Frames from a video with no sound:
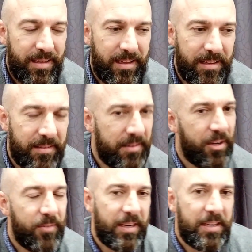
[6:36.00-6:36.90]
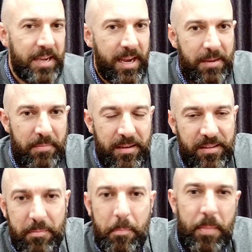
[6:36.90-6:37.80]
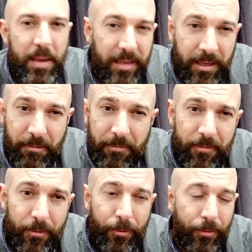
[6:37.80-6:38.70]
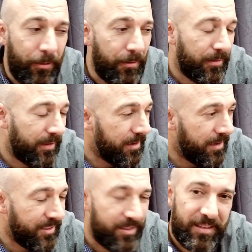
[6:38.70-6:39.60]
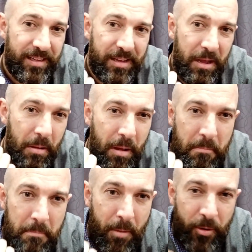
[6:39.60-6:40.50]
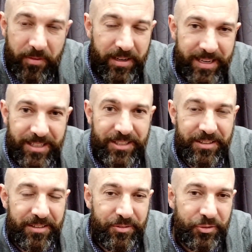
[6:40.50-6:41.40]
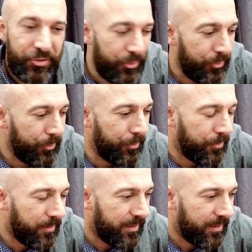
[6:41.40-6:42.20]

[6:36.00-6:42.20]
It's kind of a game that is just begging for just a modification to